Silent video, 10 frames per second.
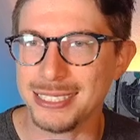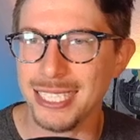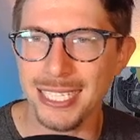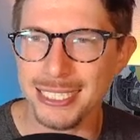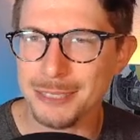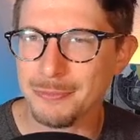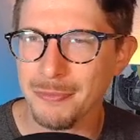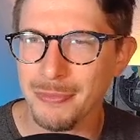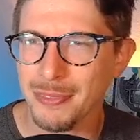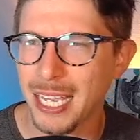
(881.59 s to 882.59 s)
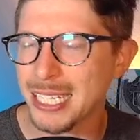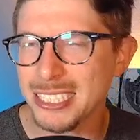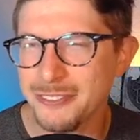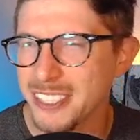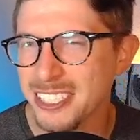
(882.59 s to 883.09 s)
Slash. I
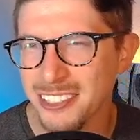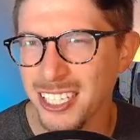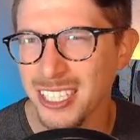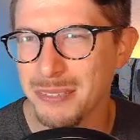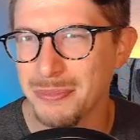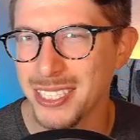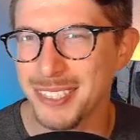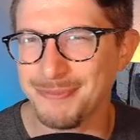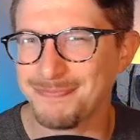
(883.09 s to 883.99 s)
guess Vigoroth, but